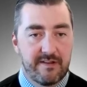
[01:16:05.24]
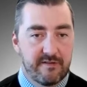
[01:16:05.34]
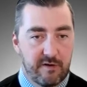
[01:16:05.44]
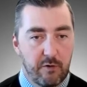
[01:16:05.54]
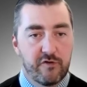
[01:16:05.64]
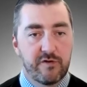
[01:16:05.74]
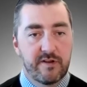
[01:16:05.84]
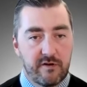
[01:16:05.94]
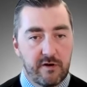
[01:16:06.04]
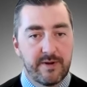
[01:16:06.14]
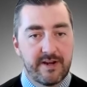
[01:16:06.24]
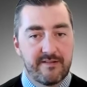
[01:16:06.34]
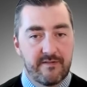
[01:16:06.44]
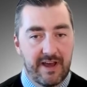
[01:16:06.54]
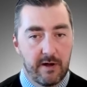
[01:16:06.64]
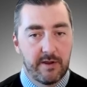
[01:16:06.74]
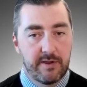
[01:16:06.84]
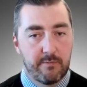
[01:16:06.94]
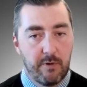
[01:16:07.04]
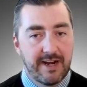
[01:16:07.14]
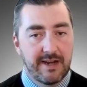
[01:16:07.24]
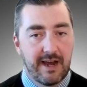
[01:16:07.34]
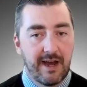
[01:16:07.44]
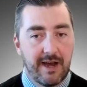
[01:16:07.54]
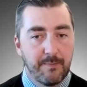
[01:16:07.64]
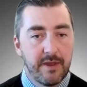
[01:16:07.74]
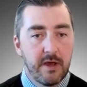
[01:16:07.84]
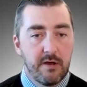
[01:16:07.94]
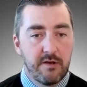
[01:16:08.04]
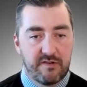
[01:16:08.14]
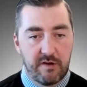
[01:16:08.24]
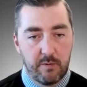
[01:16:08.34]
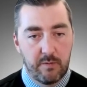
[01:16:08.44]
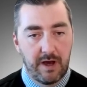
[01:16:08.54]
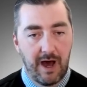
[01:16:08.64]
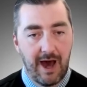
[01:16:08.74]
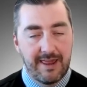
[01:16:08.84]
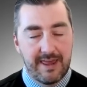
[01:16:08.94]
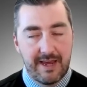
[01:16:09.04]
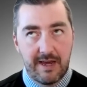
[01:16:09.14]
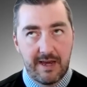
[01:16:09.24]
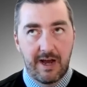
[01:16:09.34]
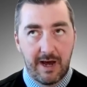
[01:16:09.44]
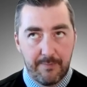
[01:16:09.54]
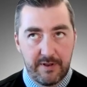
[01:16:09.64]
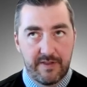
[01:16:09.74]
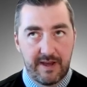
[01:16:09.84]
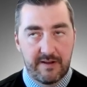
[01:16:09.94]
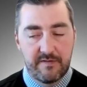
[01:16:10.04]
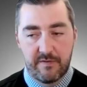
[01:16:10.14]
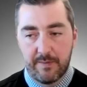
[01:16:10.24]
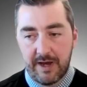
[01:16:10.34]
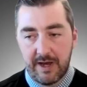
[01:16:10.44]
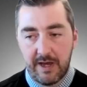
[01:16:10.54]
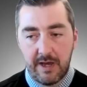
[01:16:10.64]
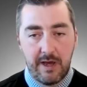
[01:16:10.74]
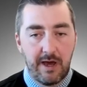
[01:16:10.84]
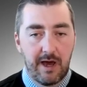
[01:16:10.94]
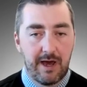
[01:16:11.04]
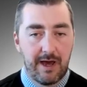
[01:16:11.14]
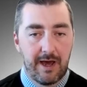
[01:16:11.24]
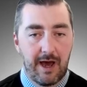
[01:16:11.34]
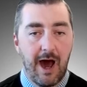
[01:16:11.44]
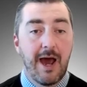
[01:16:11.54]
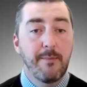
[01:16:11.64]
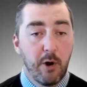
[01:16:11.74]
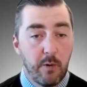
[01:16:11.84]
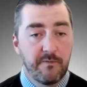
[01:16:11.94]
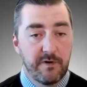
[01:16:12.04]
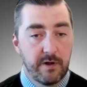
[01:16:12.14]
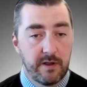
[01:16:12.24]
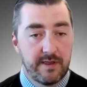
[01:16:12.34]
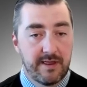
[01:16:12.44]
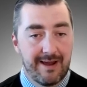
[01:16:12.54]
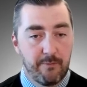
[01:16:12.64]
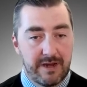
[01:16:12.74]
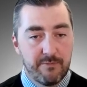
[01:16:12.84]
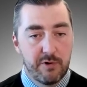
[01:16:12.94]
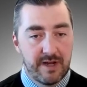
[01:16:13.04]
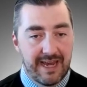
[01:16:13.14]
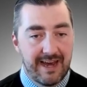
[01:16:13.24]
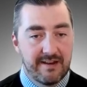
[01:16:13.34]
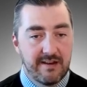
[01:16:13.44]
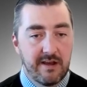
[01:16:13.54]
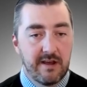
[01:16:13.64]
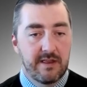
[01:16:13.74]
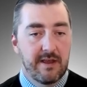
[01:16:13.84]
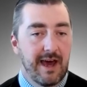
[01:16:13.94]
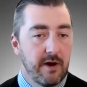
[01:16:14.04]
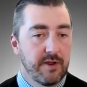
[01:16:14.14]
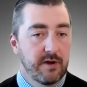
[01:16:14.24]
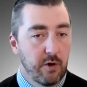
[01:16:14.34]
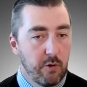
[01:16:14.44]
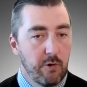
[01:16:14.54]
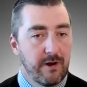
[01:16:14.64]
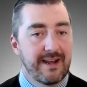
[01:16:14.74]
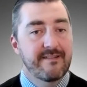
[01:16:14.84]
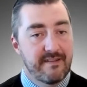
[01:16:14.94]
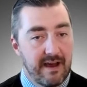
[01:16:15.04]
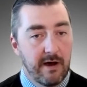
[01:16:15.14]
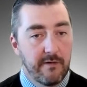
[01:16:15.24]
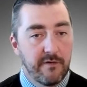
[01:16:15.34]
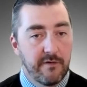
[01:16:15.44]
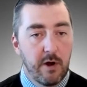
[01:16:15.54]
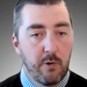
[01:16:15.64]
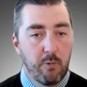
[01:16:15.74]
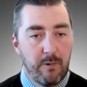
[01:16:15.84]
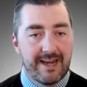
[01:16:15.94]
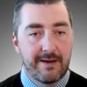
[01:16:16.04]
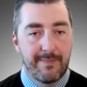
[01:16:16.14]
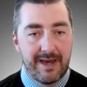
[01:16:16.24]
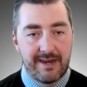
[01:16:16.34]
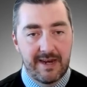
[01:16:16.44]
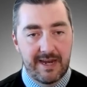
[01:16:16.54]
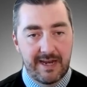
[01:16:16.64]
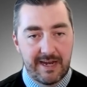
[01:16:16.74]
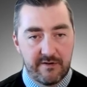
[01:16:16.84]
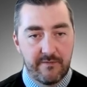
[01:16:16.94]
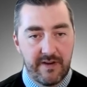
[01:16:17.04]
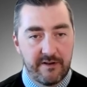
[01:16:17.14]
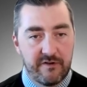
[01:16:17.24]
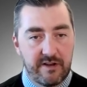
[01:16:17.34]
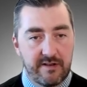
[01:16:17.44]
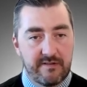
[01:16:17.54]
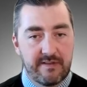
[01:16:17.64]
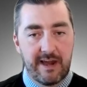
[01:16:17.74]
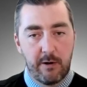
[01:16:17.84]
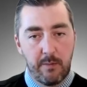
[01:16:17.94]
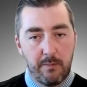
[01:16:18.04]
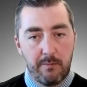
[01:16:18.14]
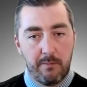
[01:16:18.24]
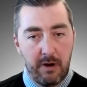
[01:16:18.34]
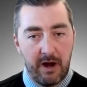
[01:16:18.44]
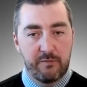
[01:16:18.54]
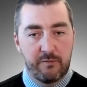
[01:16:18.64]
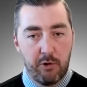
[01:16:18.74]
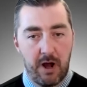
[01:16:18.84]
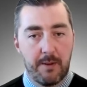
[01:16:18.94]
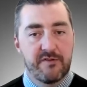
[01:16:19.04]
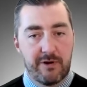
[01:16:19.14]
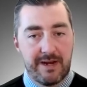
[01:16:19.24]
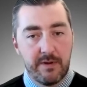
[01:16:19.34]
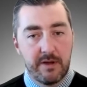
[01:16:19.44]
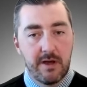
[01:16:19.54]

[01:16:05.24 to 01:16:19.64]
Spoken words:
in the social determinants of health, right? So I think a couple of things from I'm hopeful that we will get the Health Accord itself recommending interventions that are much more upstream.